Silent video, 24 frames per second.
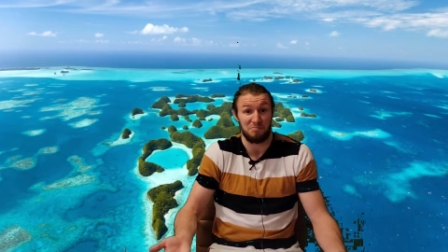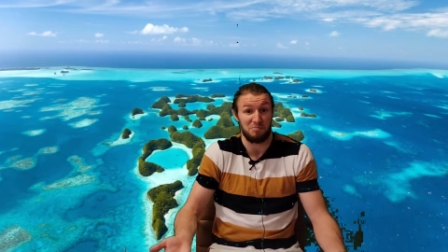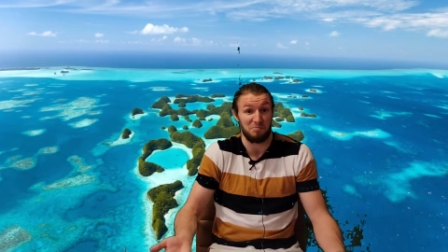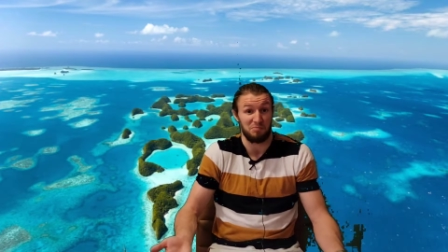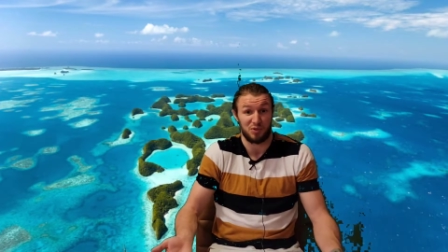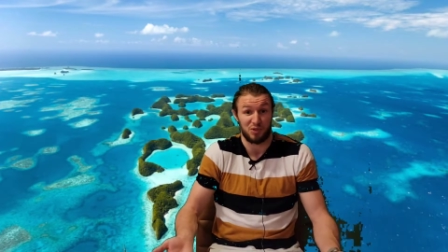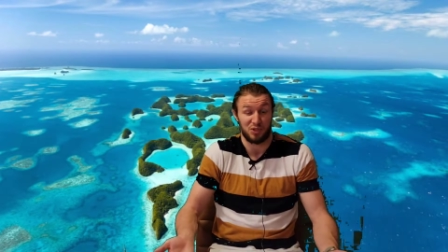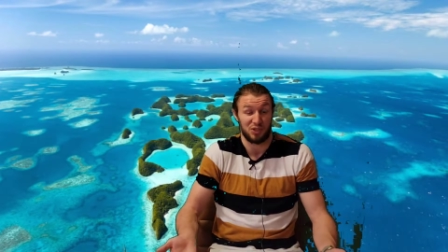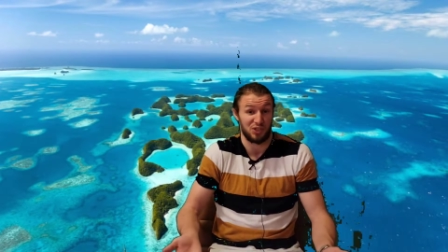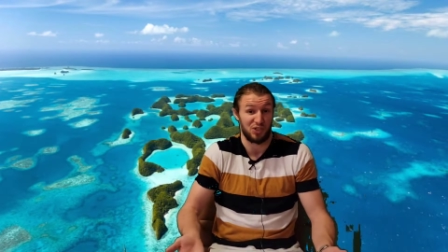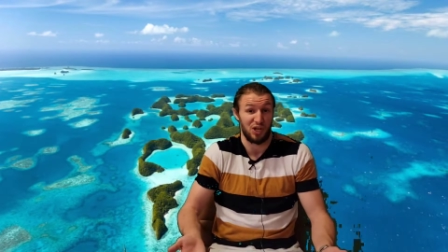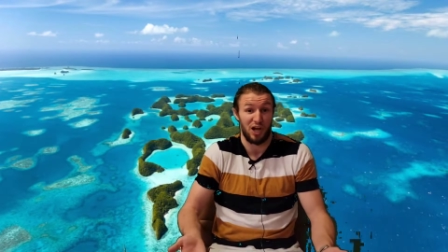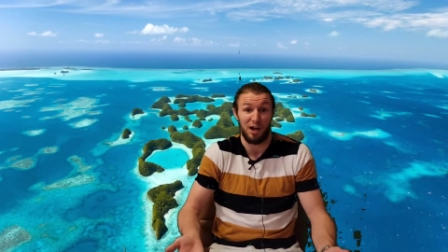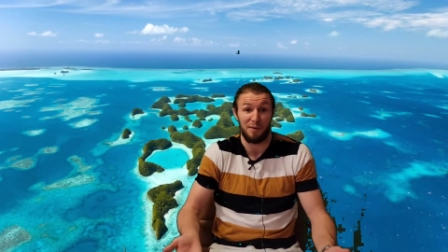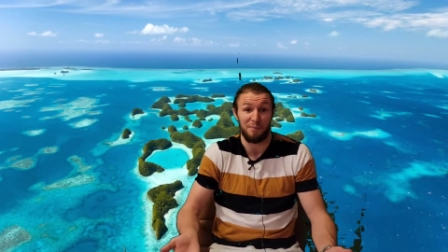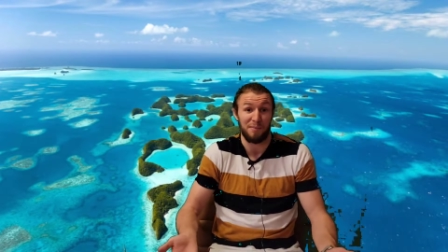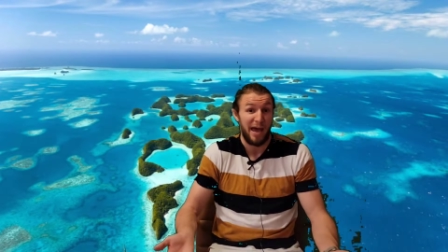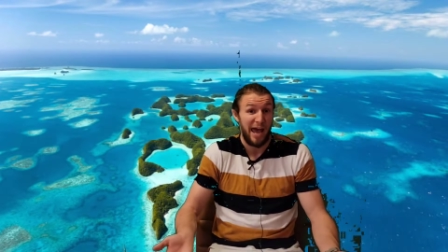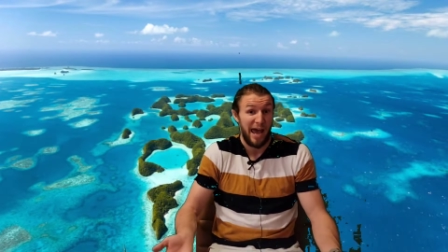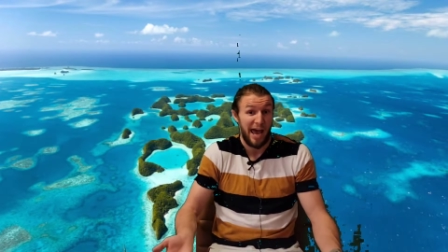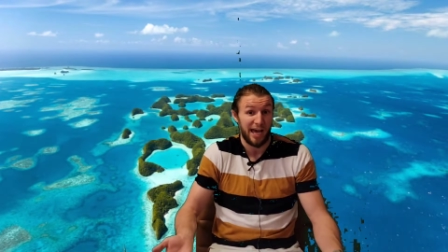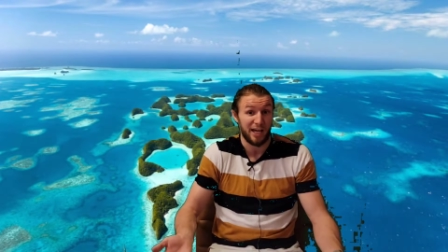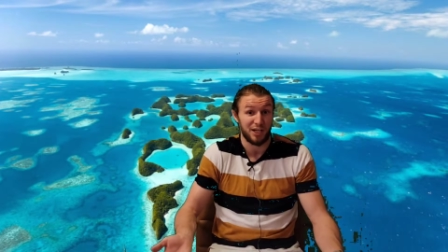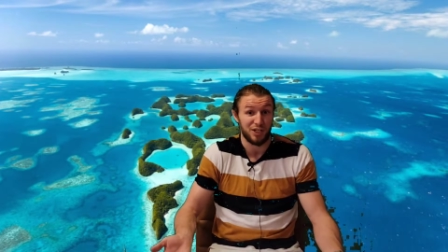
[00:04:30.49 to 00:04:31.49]
some
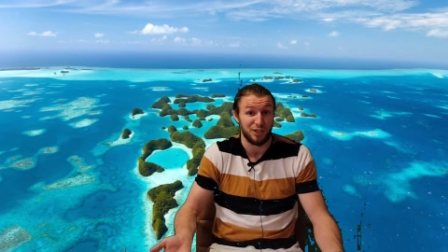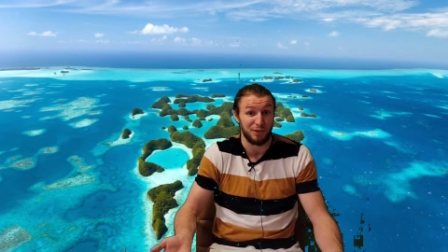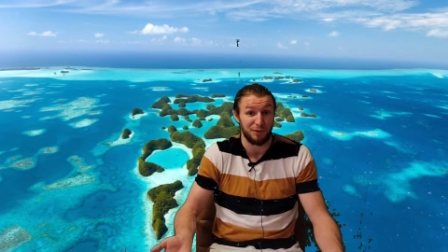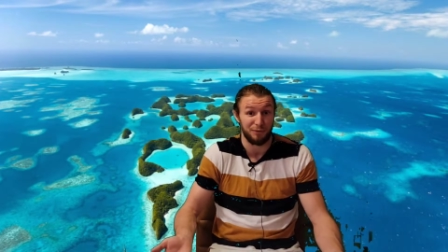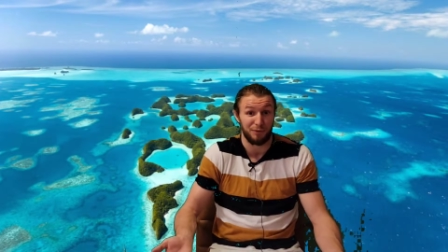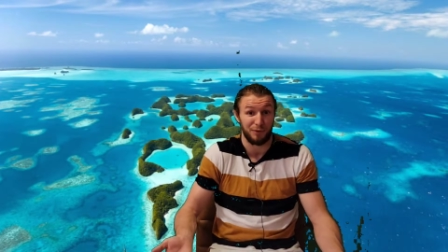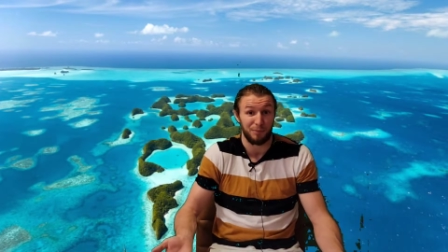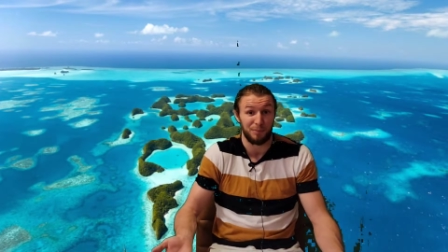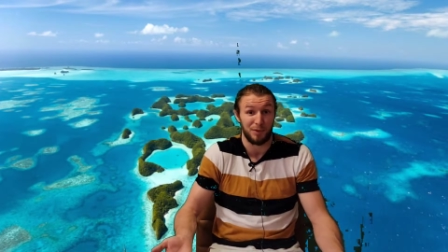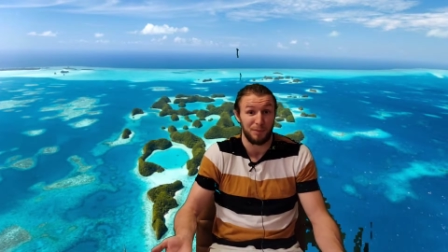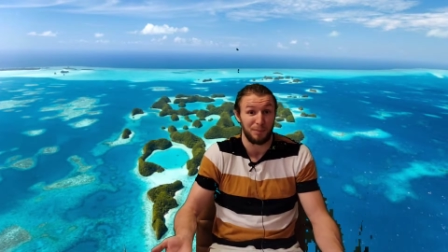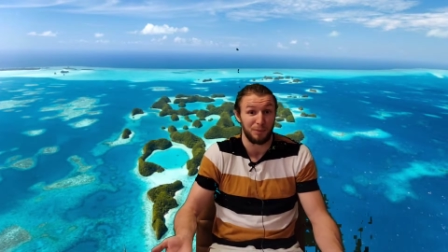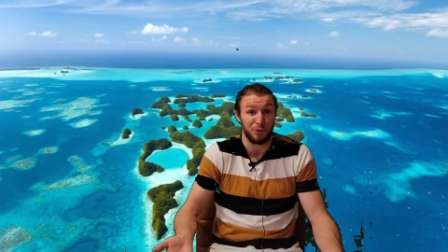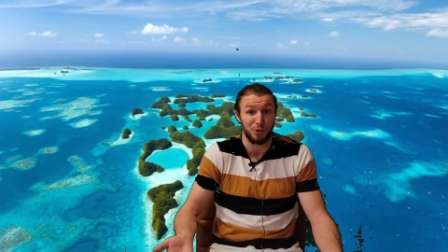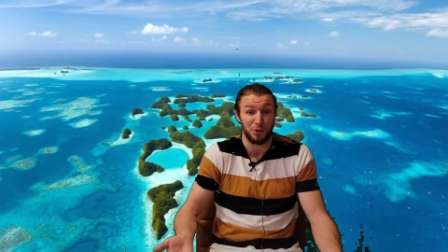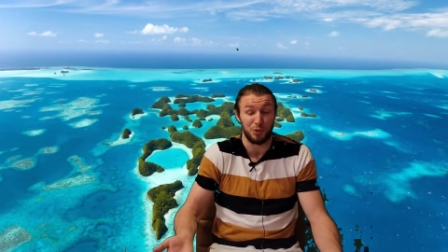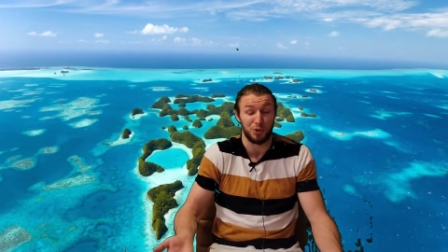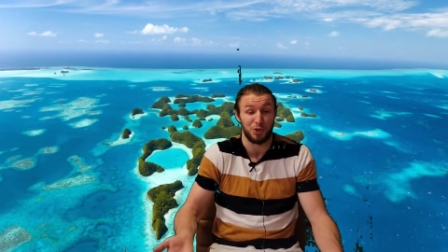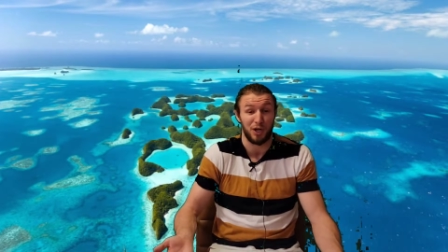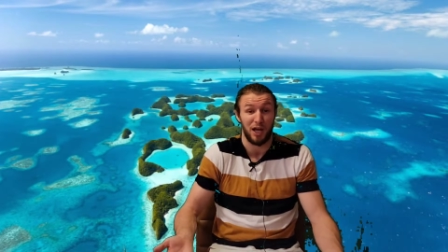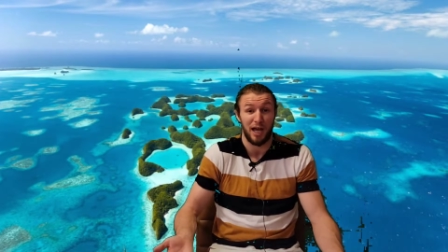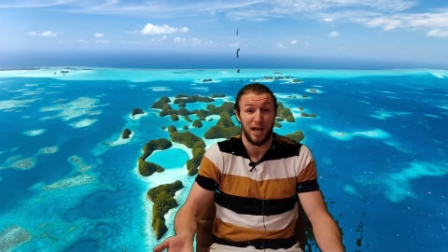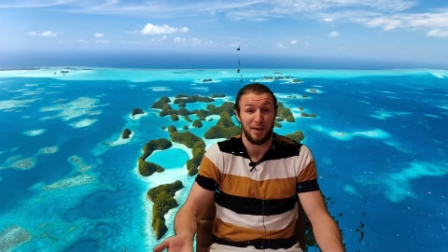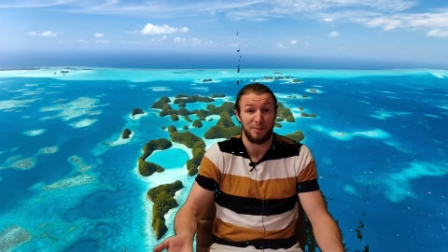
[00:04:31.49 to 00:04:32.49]
action from the Blue
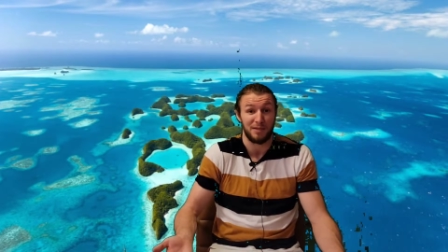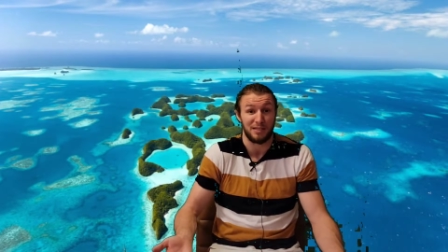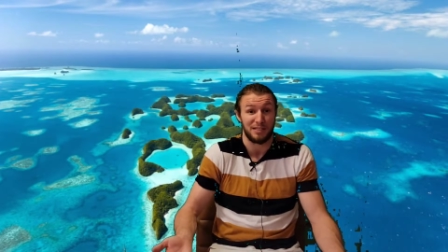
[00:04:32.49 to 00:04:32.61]
Tribe.